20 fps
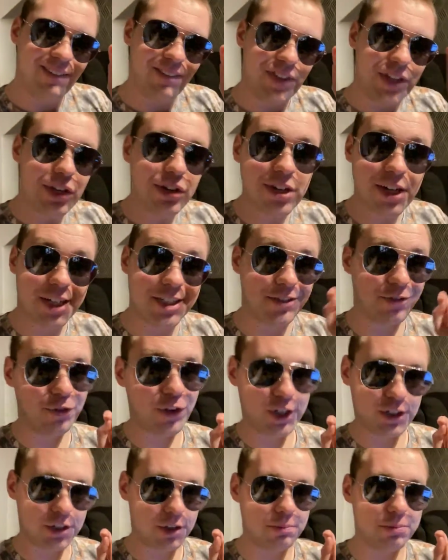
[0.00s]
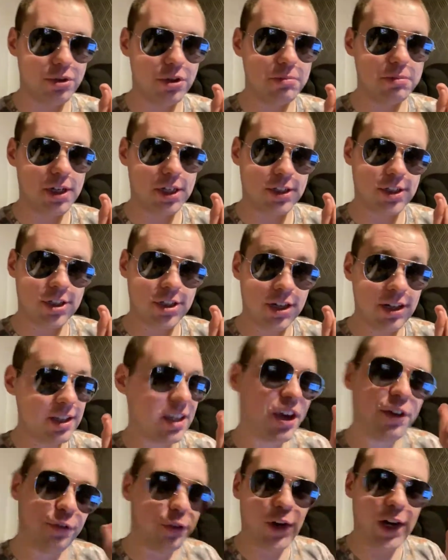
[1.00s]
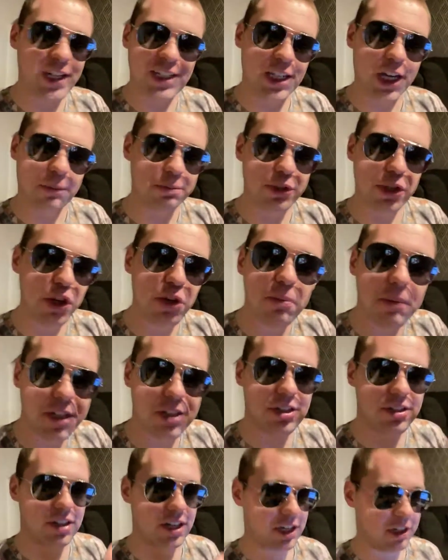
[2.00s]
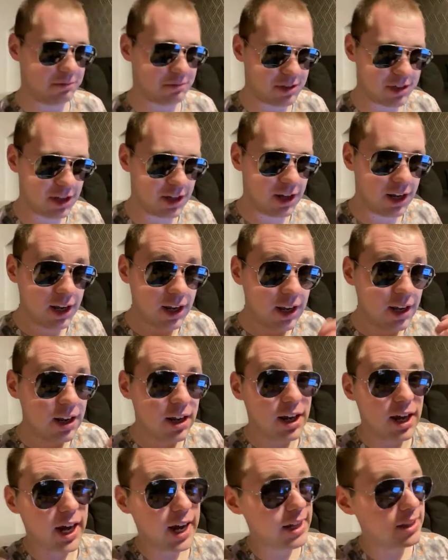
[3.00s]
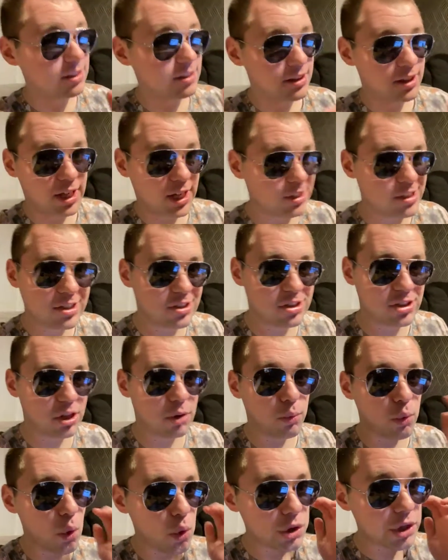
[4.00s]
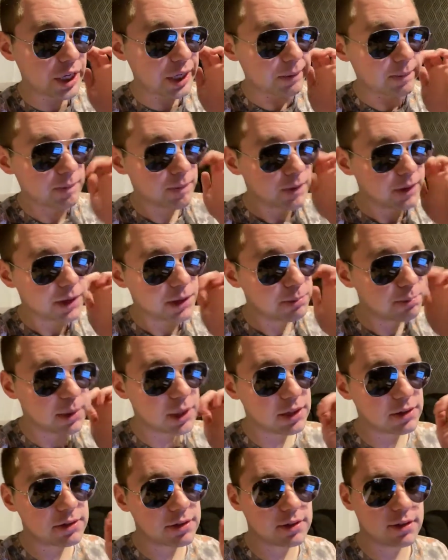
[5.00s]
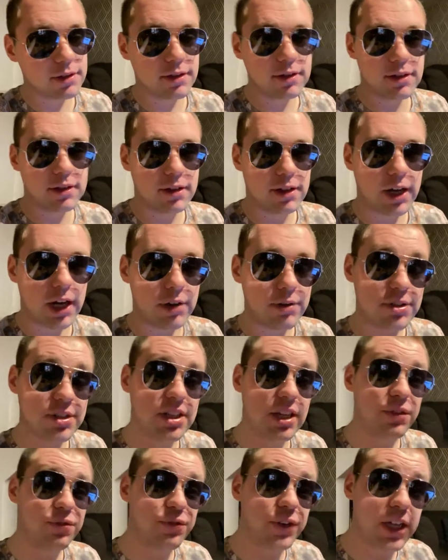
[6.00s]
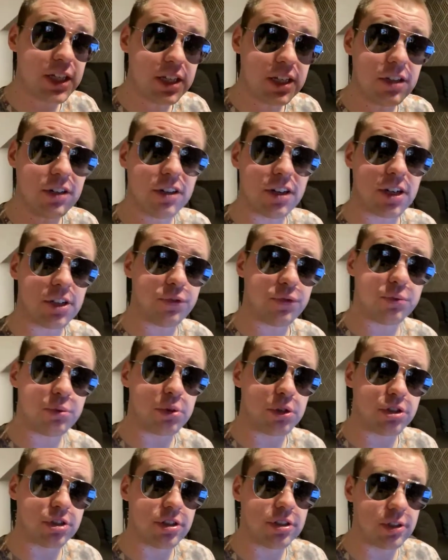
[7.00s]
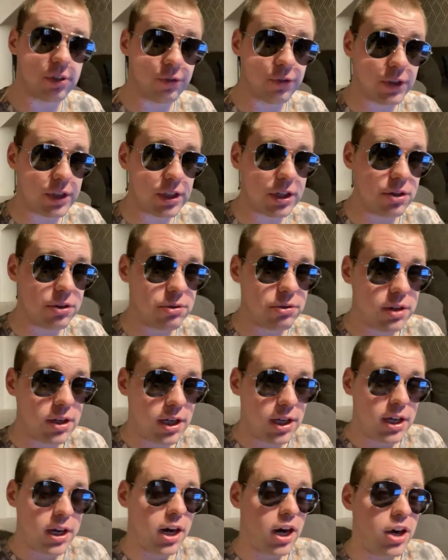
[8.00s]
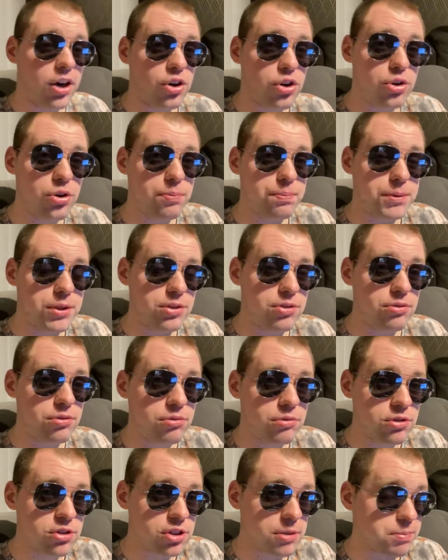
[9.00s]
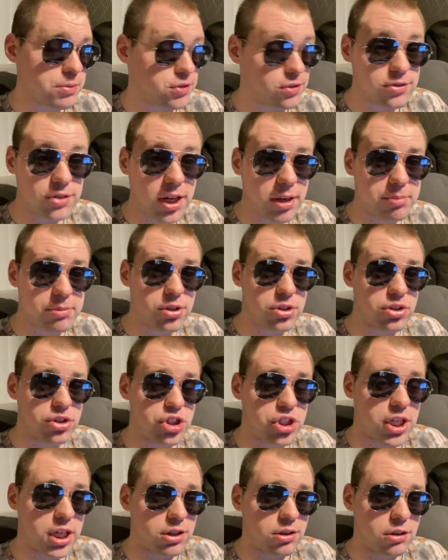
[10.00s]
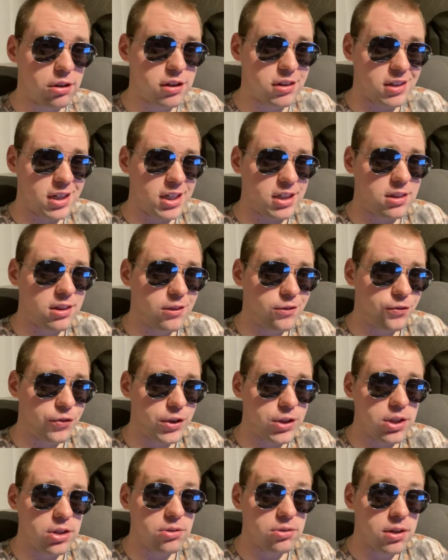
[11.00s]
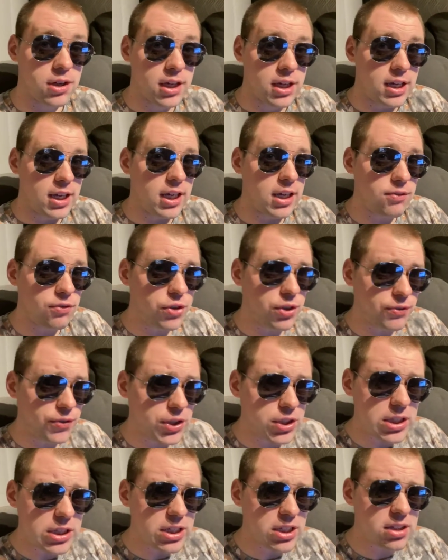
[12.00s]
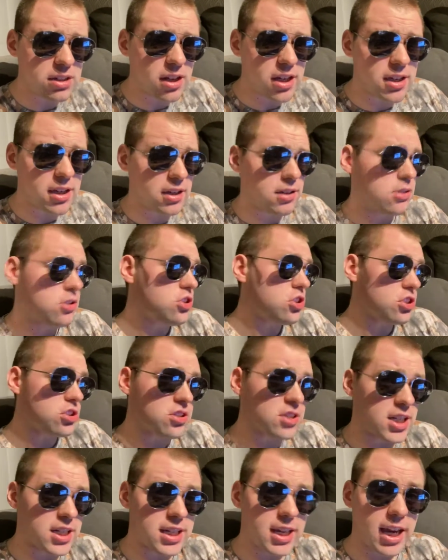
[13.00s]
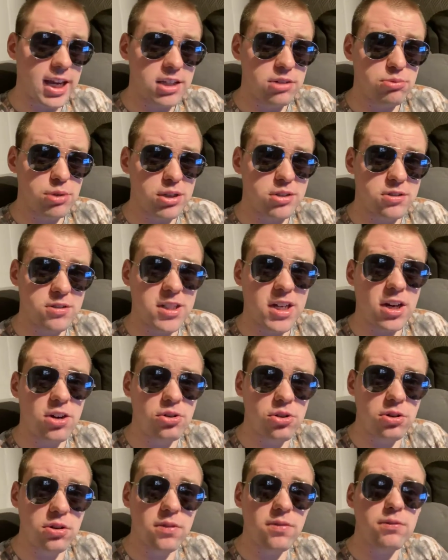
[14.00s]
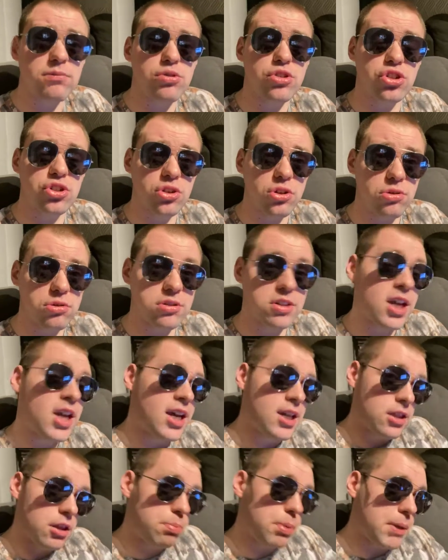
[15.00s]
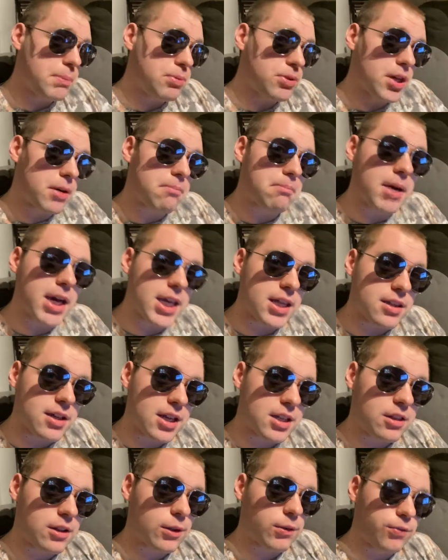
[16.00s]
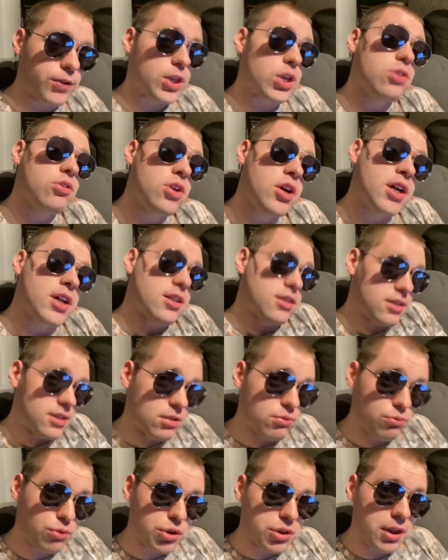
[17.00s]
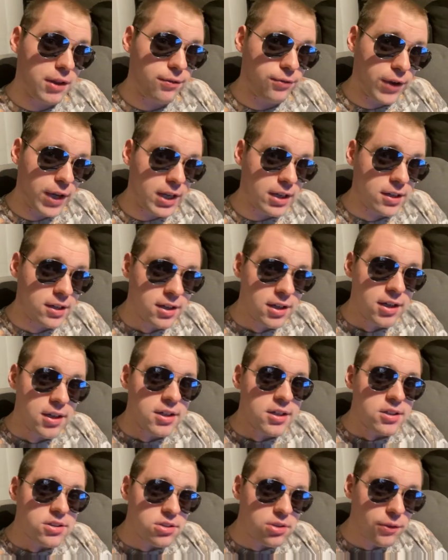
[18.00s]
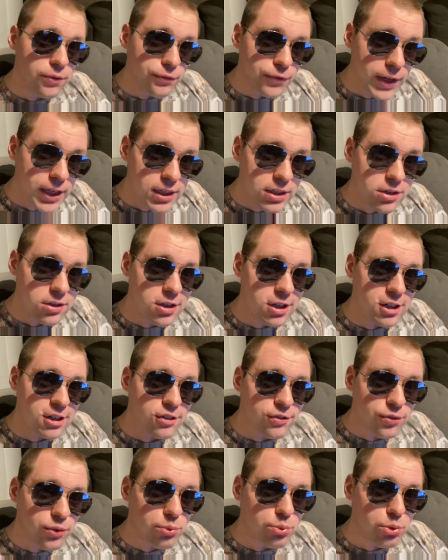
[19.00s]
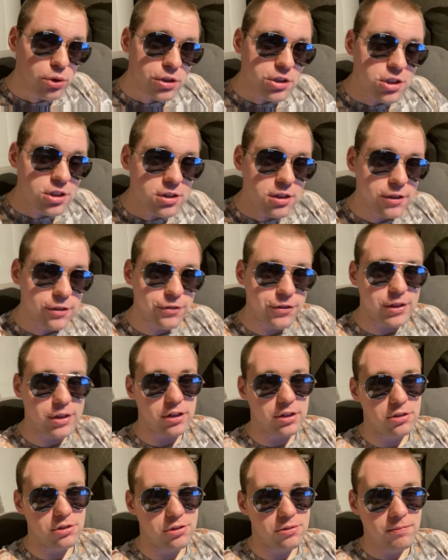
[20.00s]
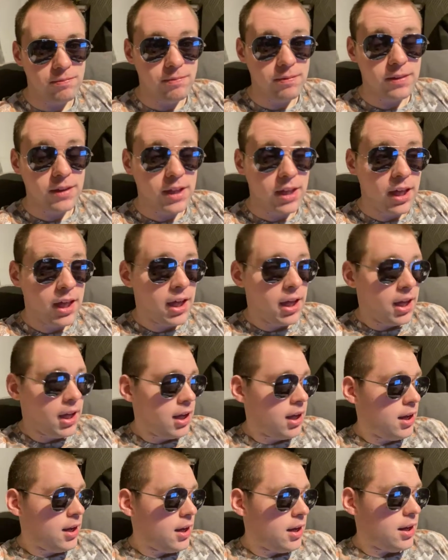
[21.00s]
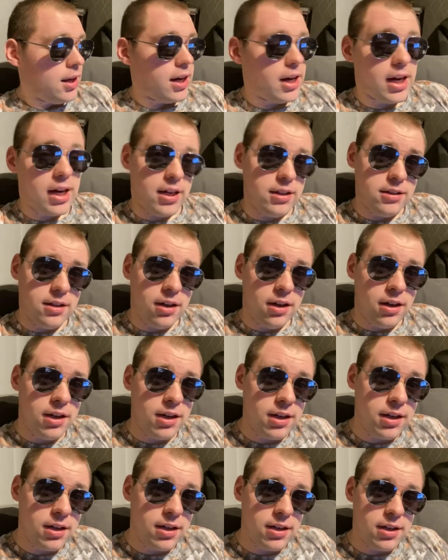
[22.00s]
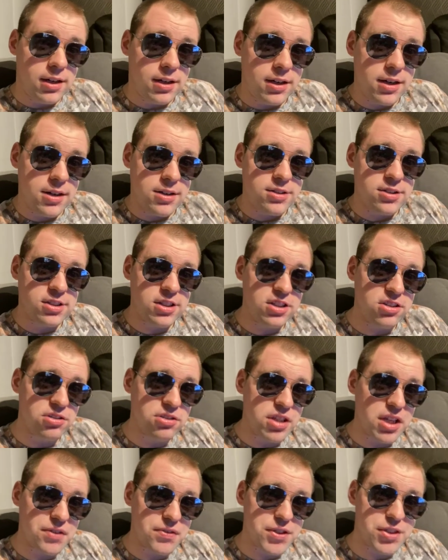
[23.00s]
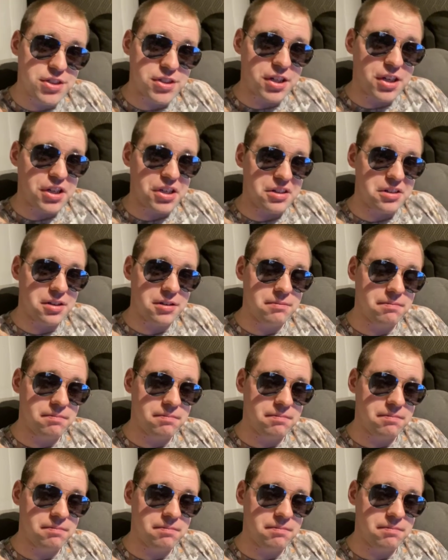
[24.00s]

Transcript: you guys fucked up too much. You fucked up too much times. And that's just a warning. But I want to say thank you guys for watching this video. I hope you subscribe to the channel and like this video, even if you didn't like it. Just like it anyway, so the algorithm shows the people that might like this video what they think. So thank you guys for watching this video, and see you on the other side,